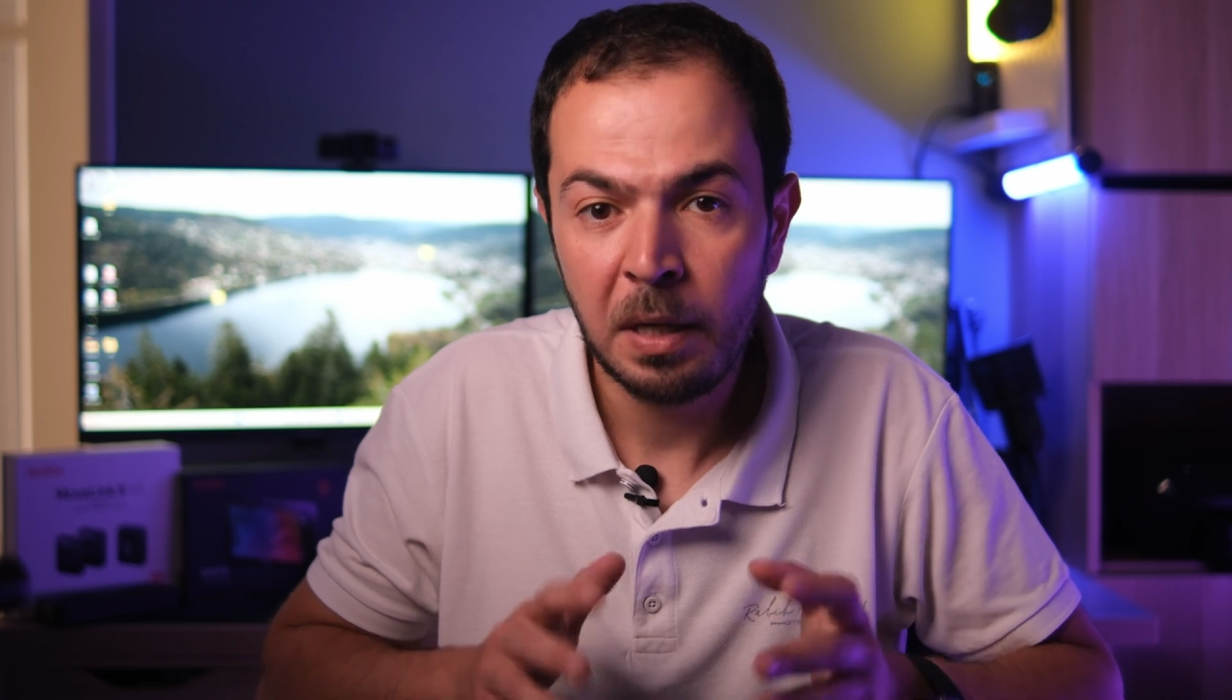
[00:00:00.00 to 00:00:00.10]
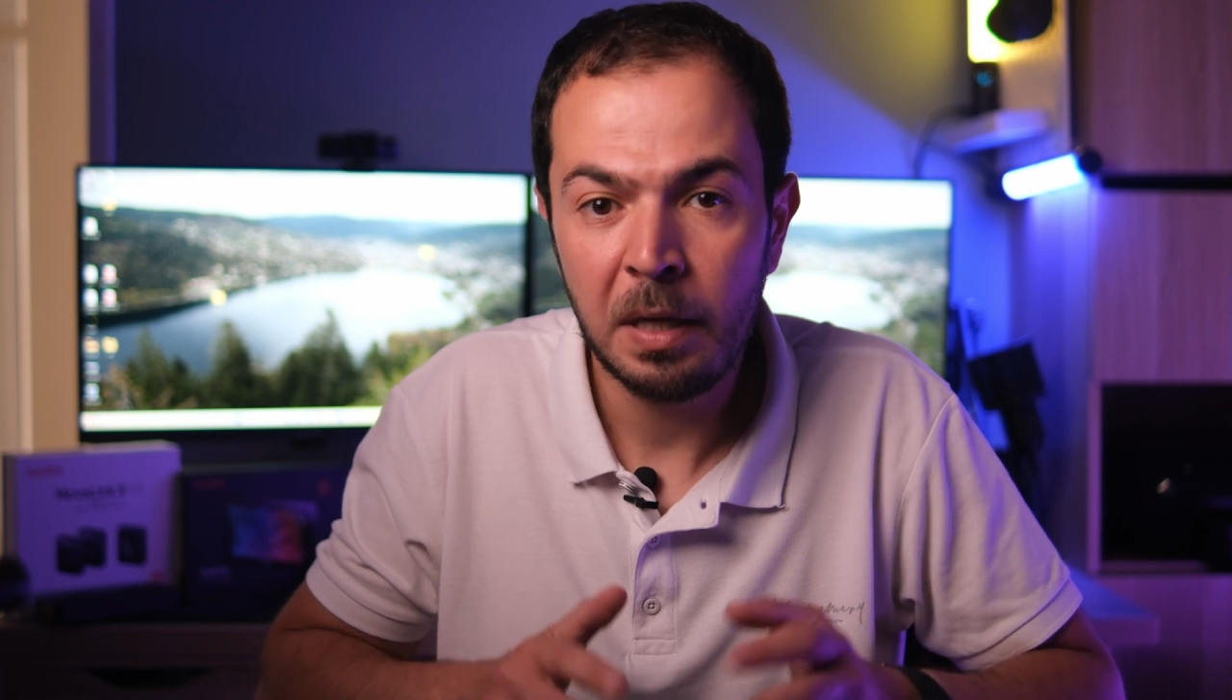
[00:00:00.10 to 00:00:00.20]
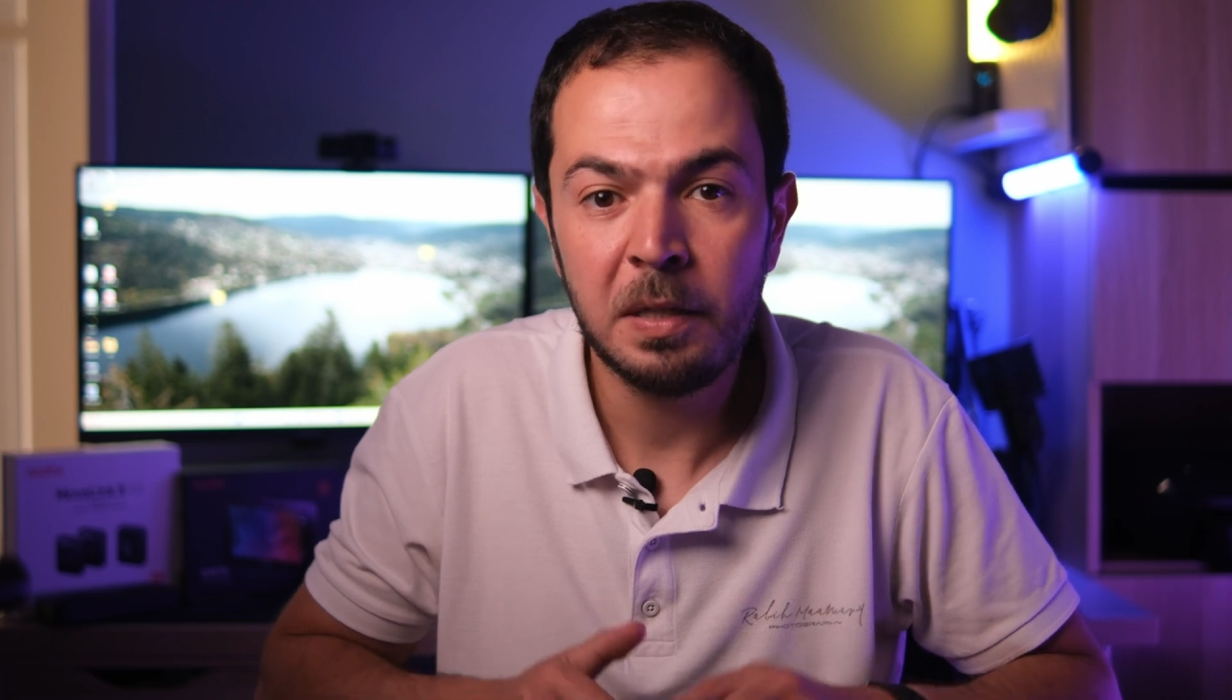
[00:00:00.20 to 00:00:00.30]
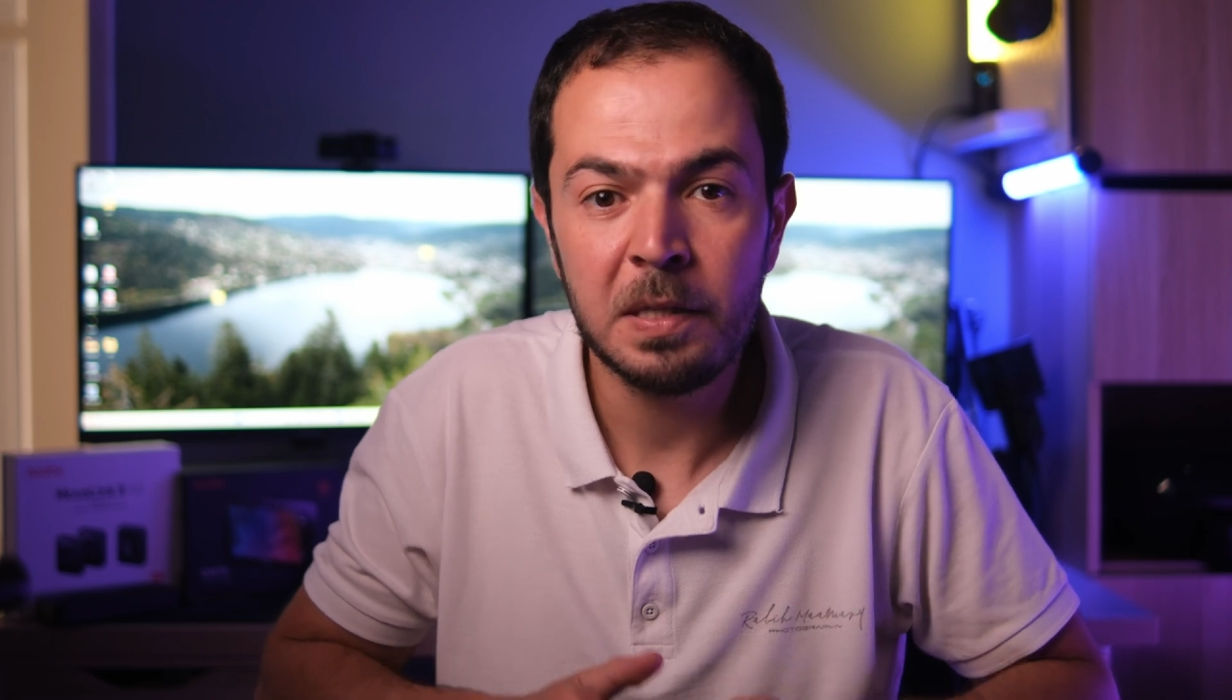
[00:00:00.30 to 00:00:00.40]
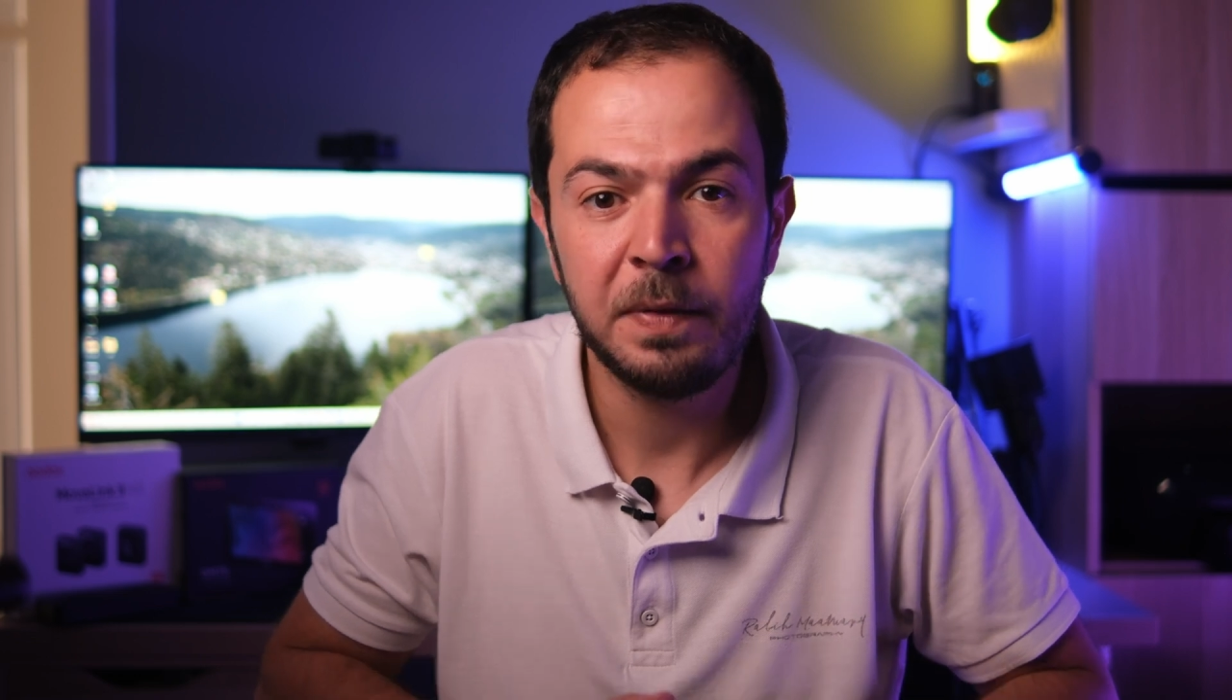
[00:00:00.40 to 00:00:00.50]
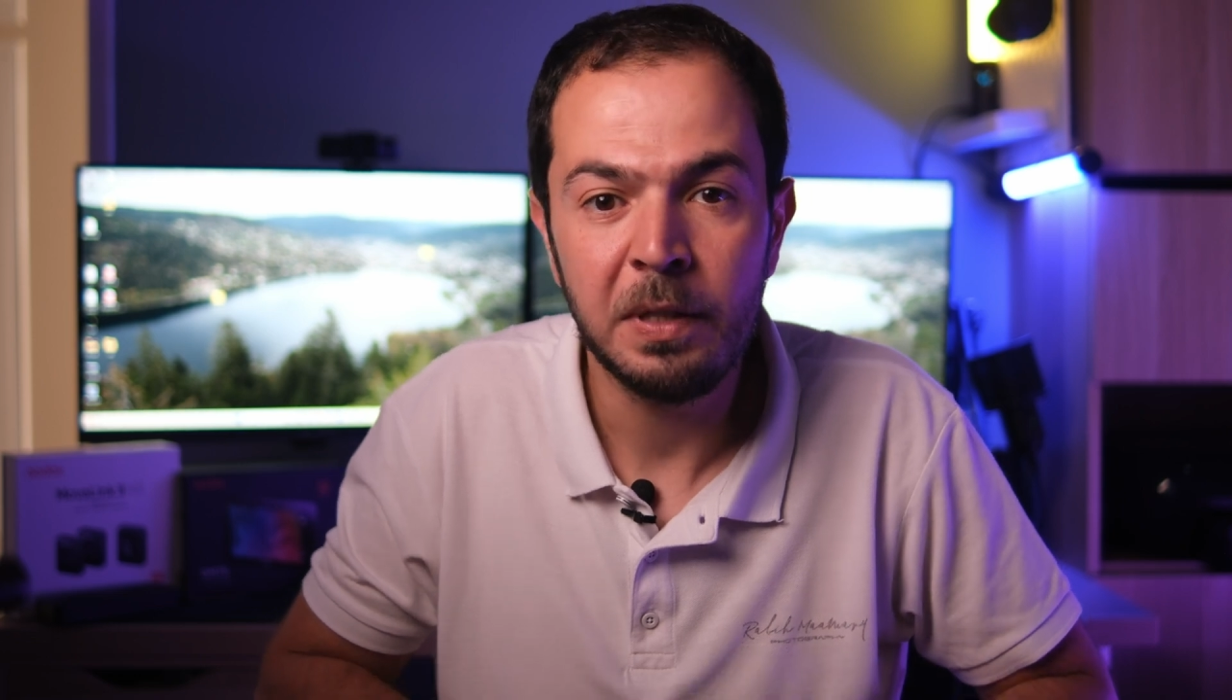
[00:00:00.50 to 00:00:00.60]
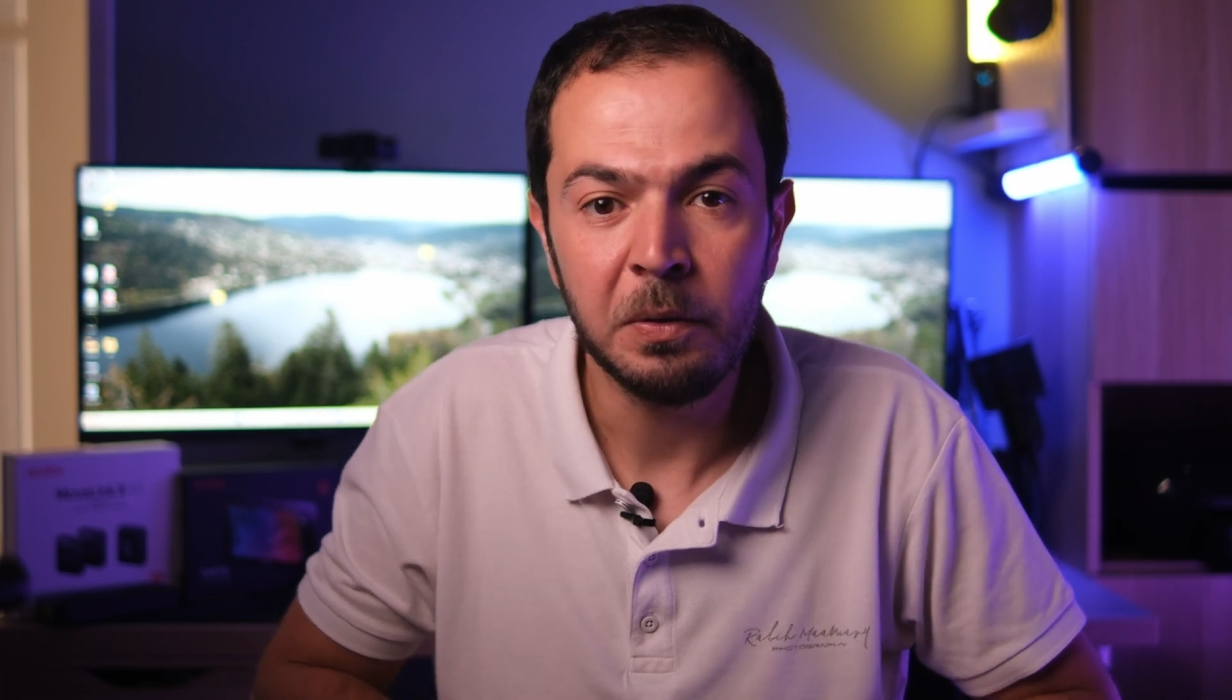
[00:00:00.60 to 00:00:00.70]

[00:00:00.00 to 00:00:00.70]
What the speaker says: in this video.